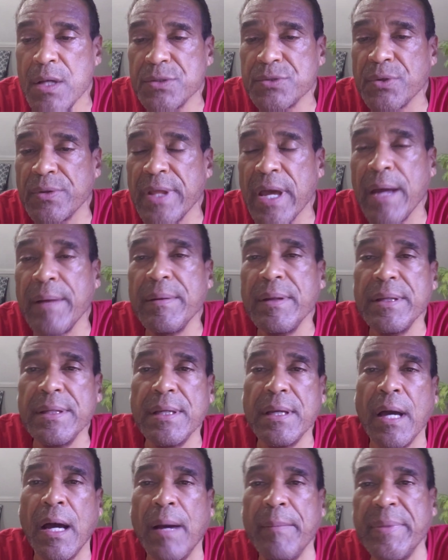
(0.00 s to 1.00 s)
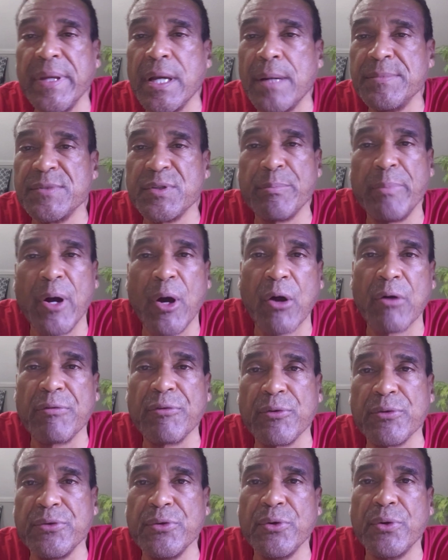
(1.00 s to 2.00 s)
So that uh, becomes a
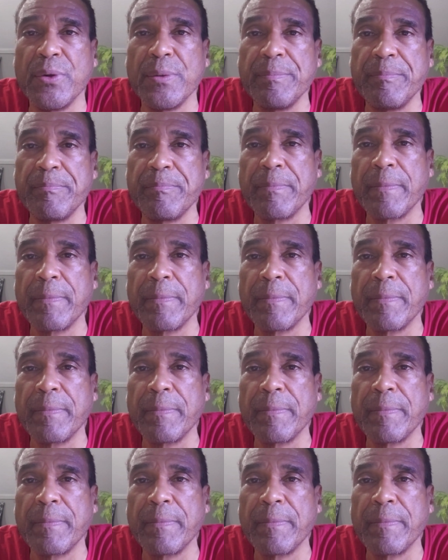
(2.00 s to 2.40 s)
powerful tool.